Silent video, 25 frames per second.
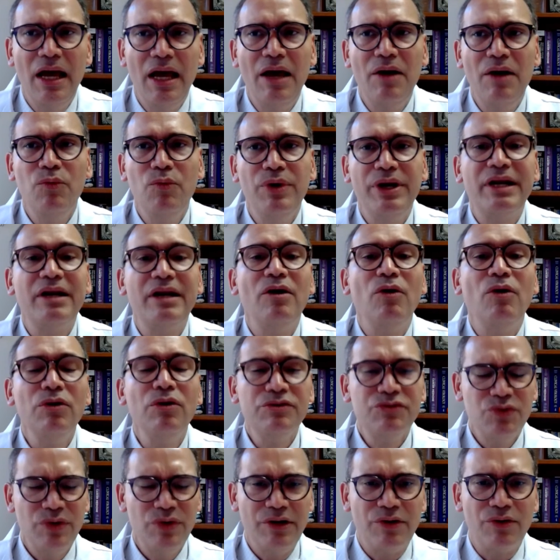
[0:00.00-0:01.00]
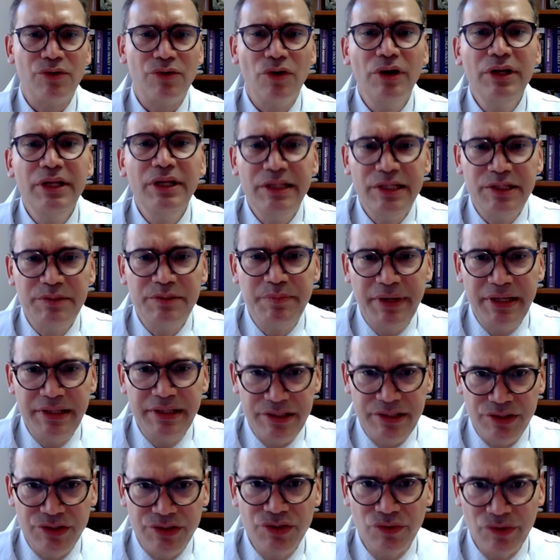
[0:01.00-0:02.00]
and we're also enrolling these
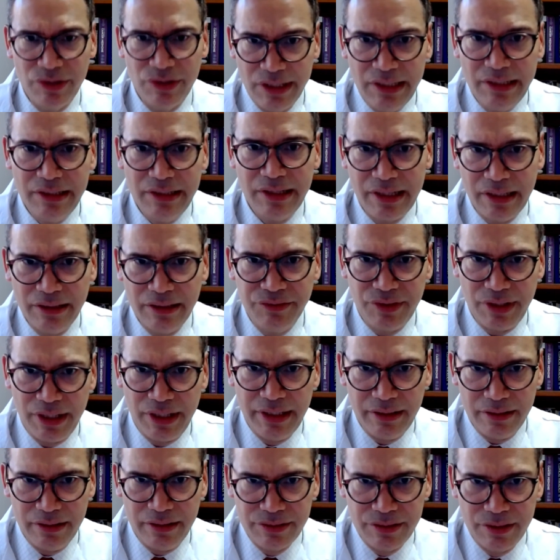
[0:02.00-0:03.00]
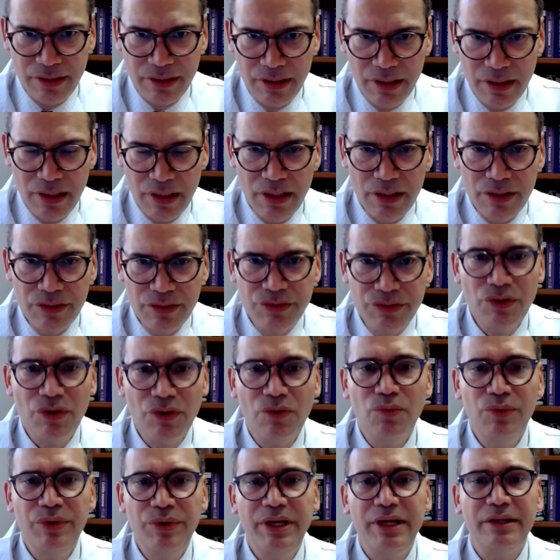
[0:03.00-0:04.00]
patients on clinical trials. So
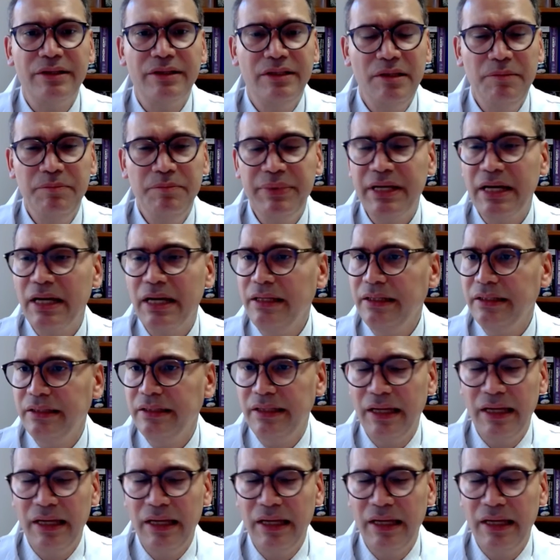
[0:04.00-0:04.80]
we are typically